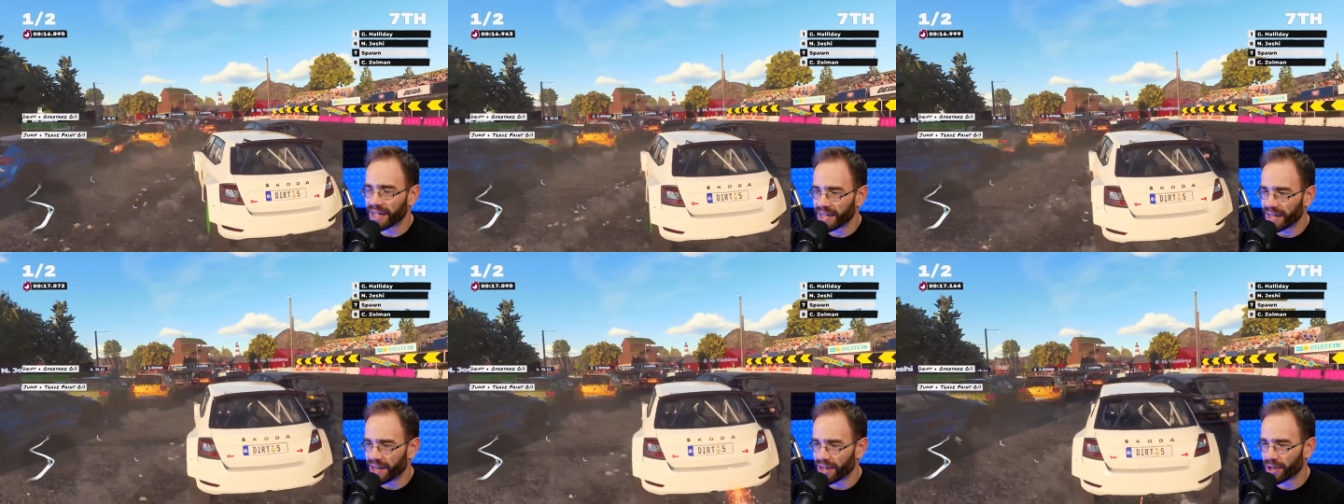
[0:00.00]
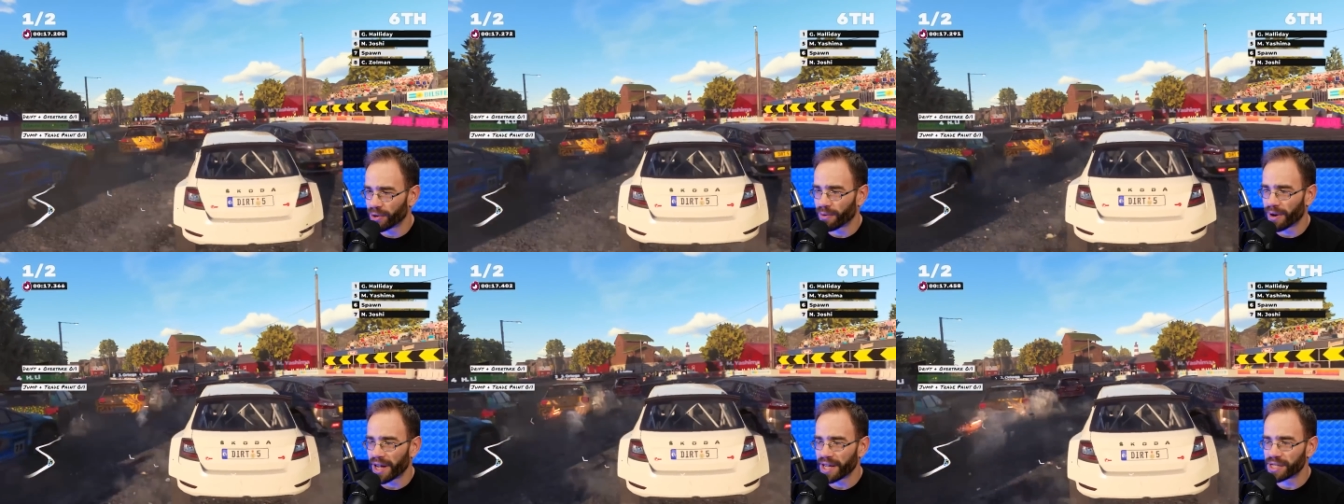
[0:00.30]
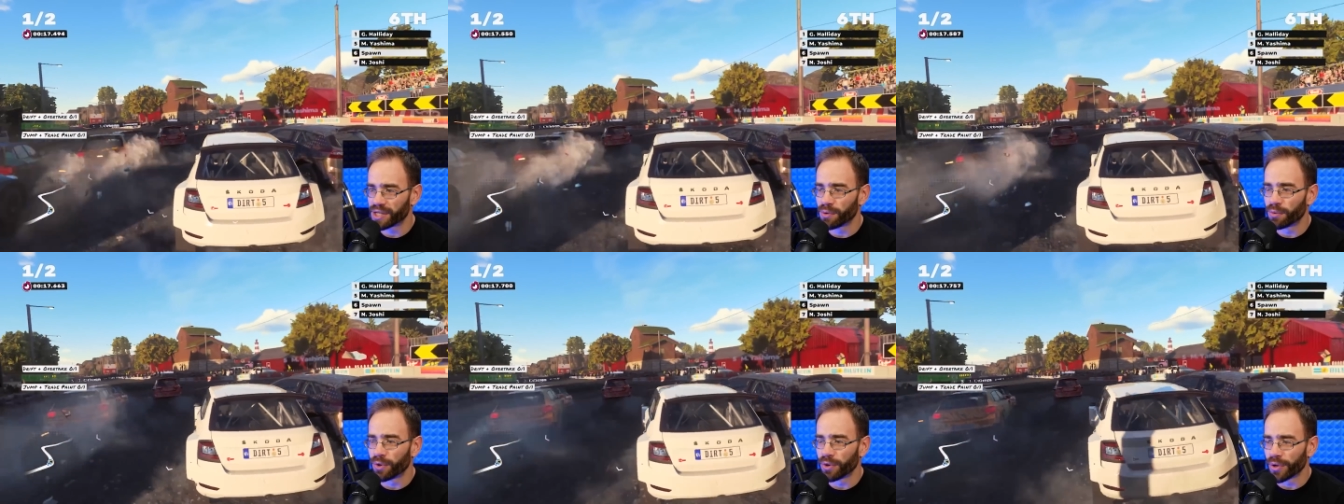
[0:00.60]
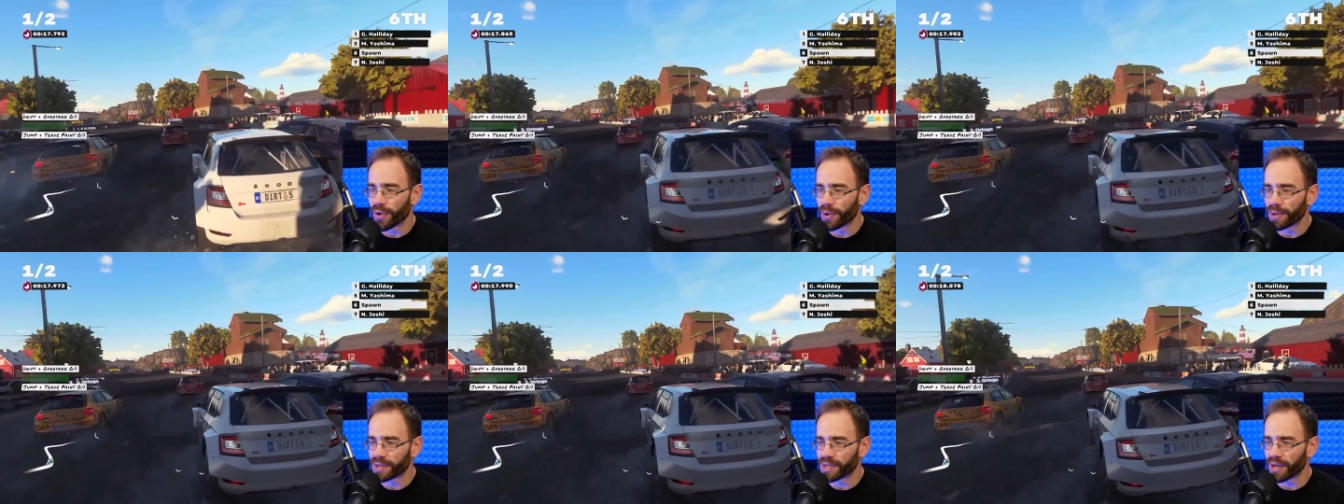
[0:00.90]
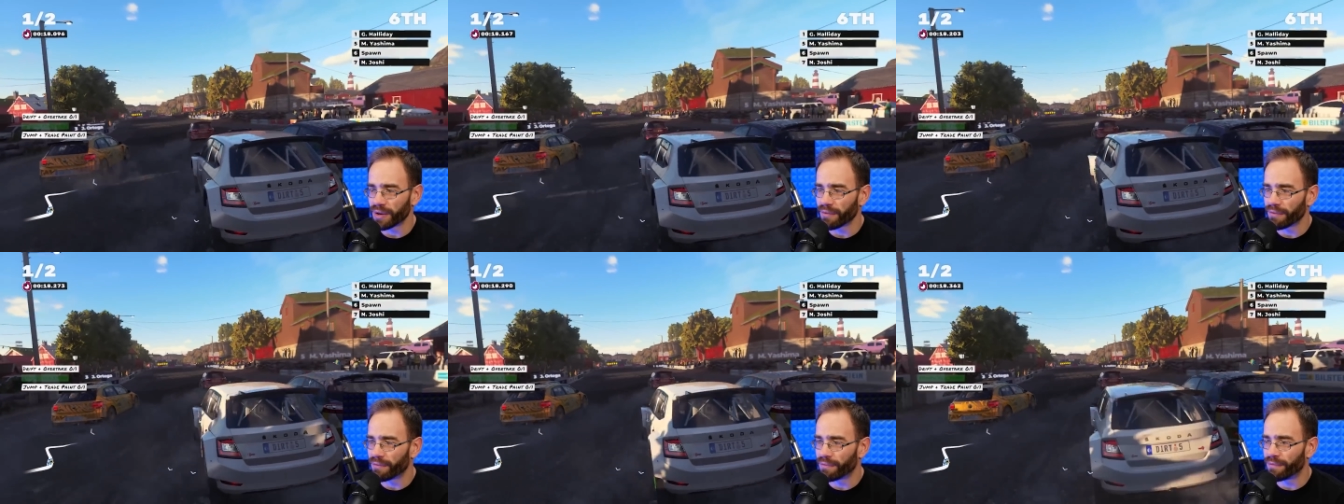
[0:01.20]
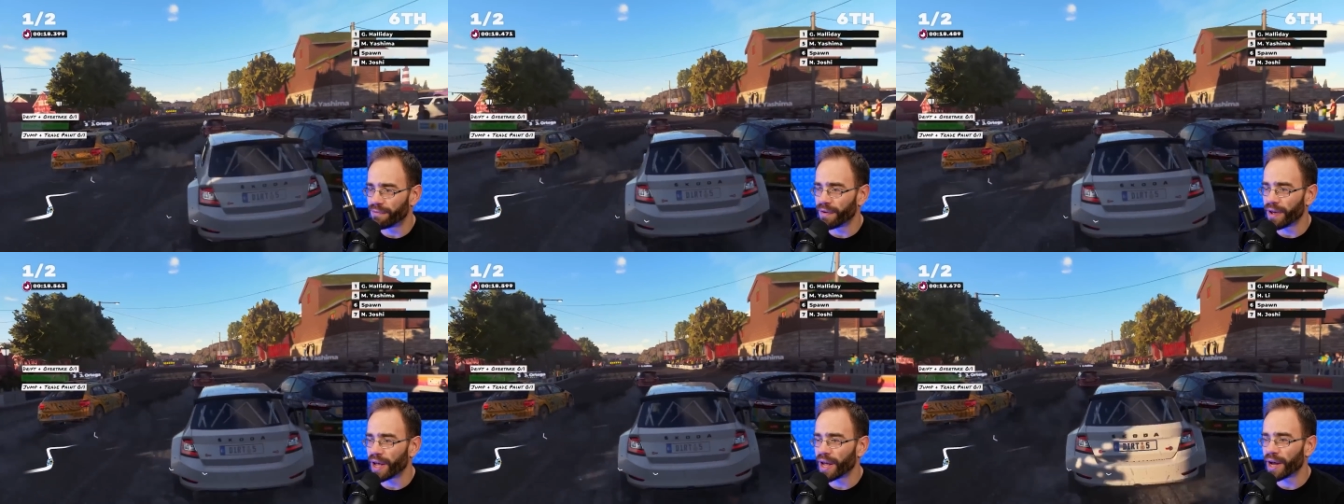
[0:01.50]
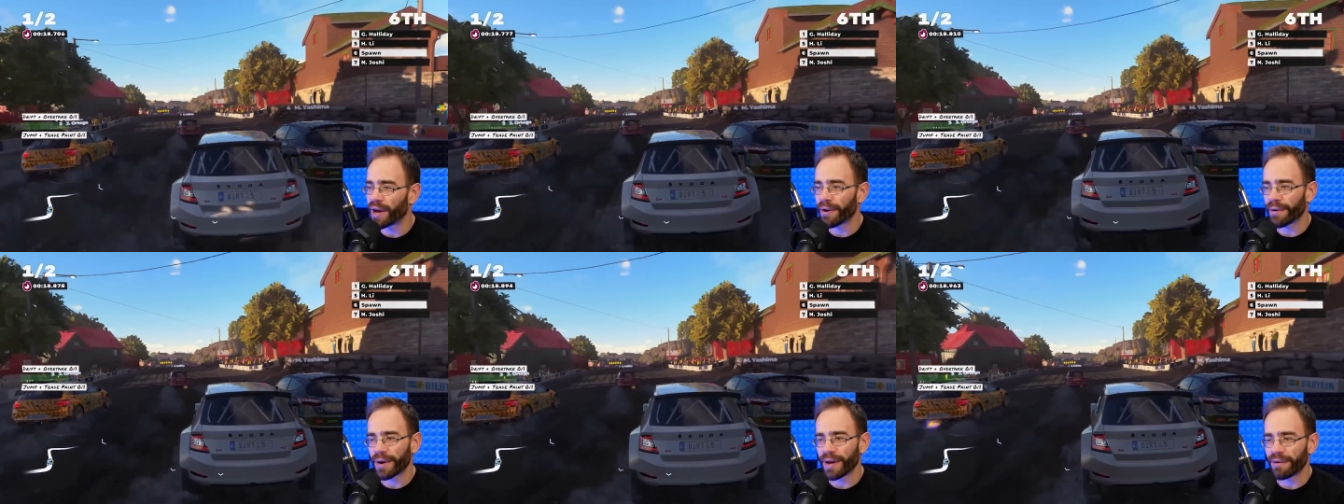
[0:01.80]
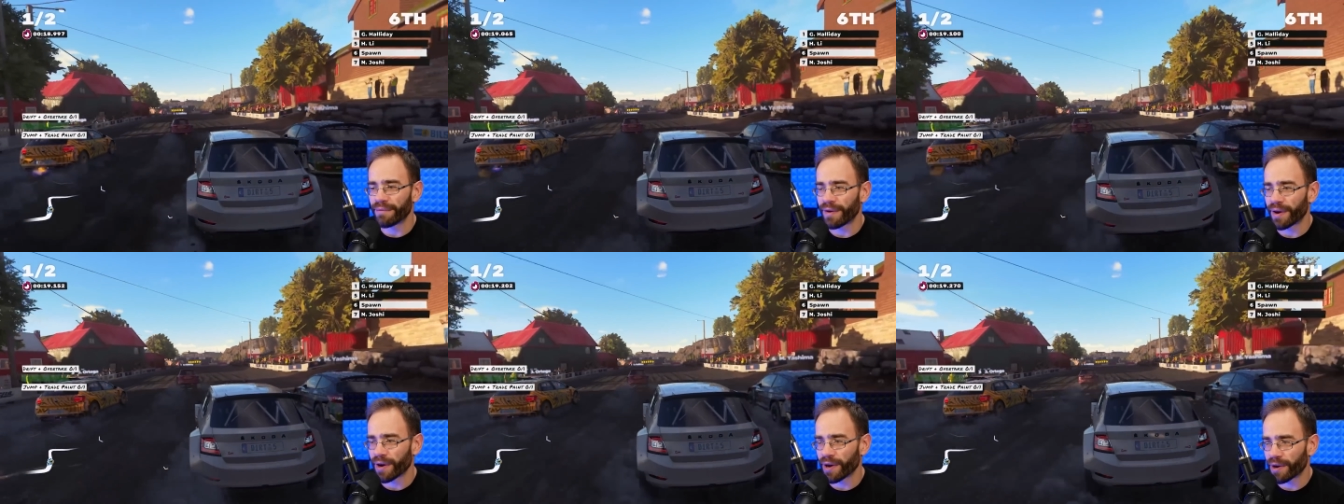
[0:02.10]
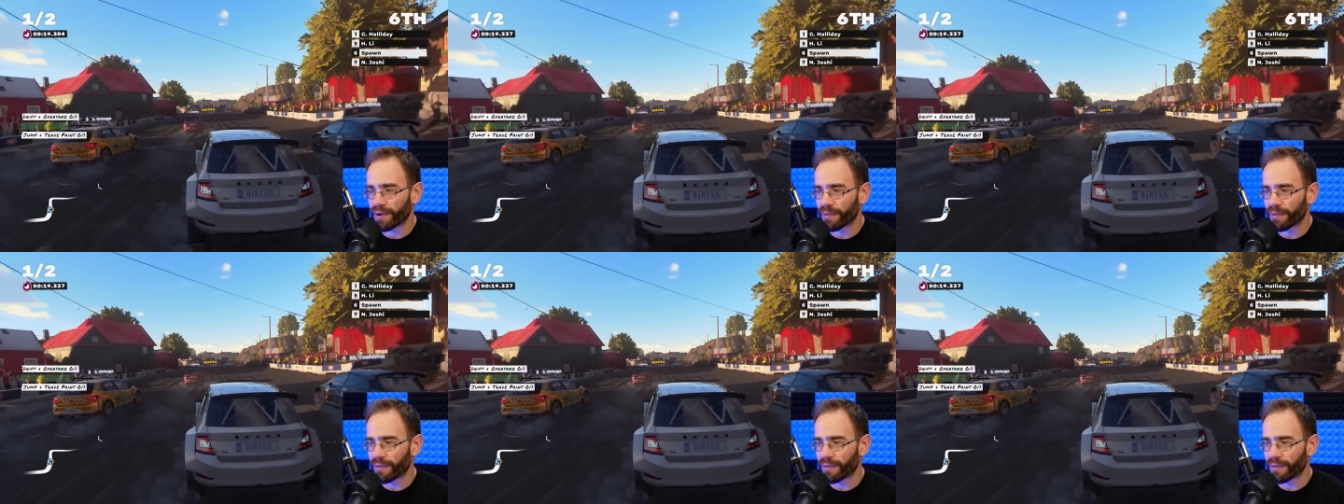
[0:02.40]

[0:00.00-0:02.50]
Otherwise, you will notice it very, very